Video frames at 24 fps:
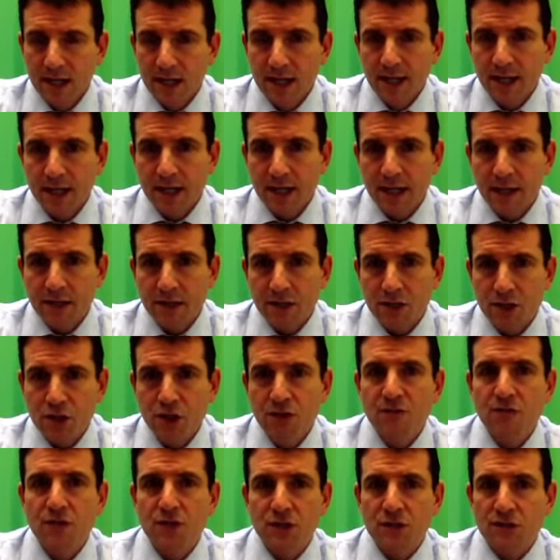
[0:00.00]
And
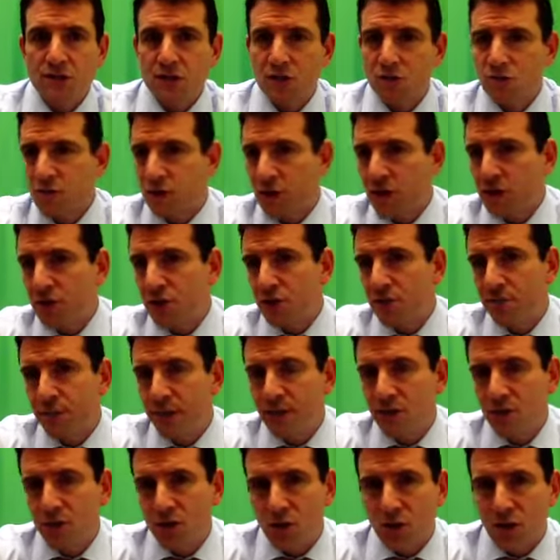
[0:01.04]
Chief Justice Roger
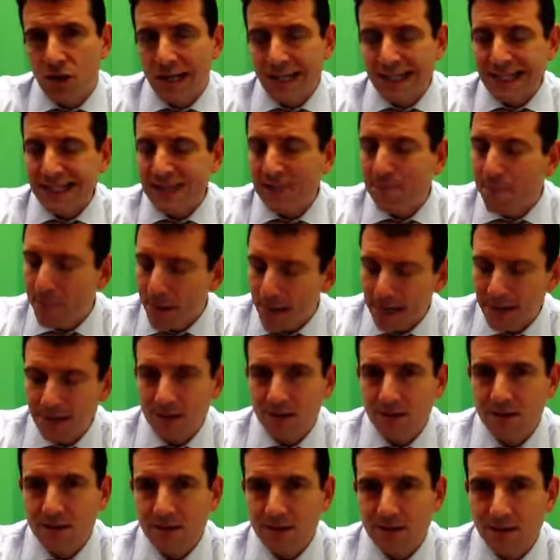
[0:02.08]
B. Taney
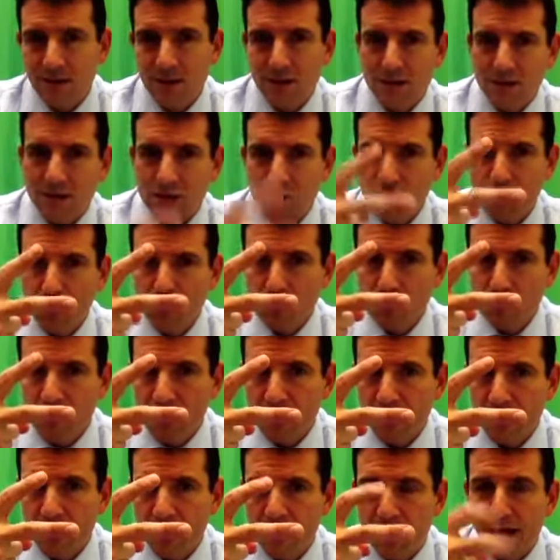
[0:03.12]
basically says two
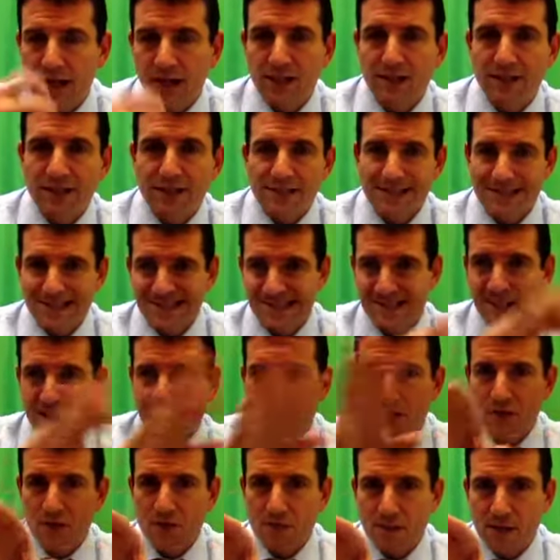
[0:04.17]
main things: that it's
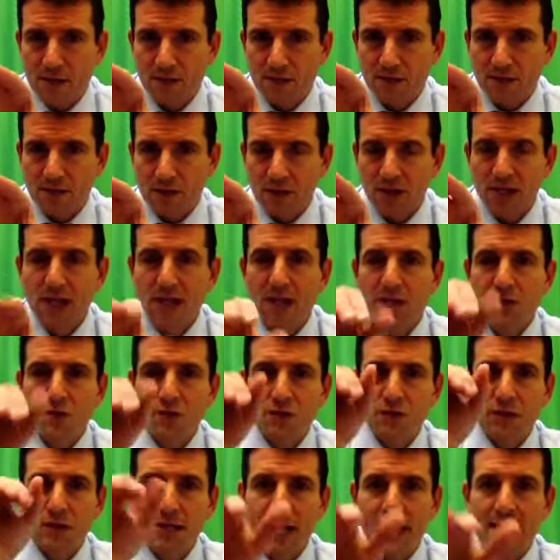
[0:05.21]
detrimental
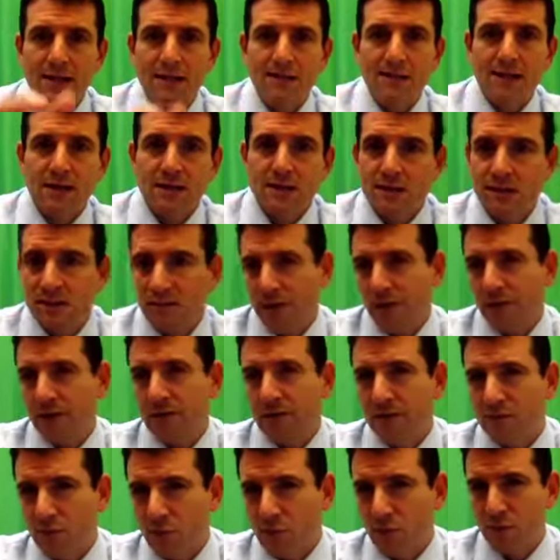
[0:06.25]
to the
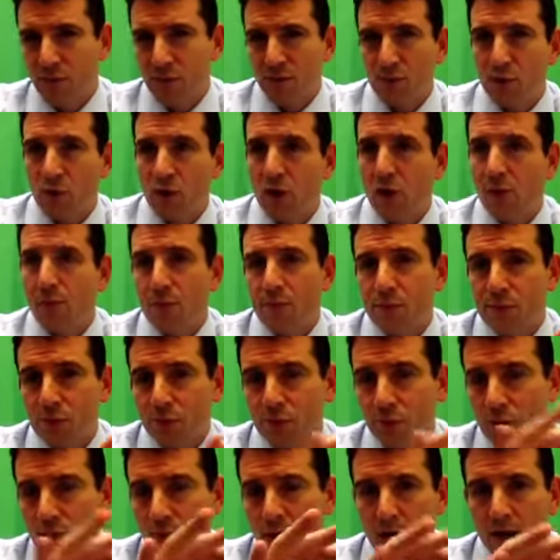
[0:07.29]
anti-slavery movement, to all
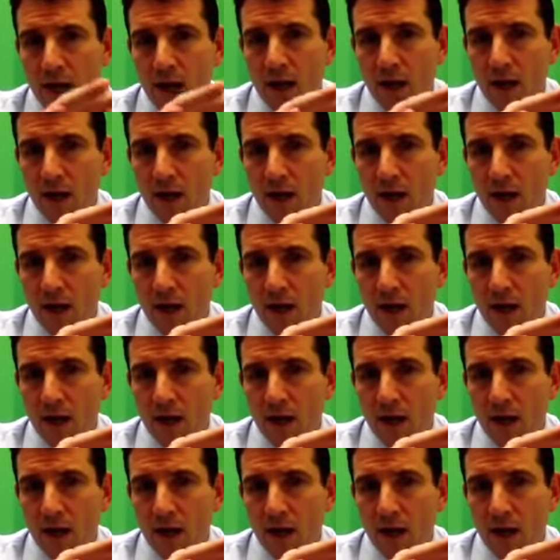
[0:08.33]
pro-slavery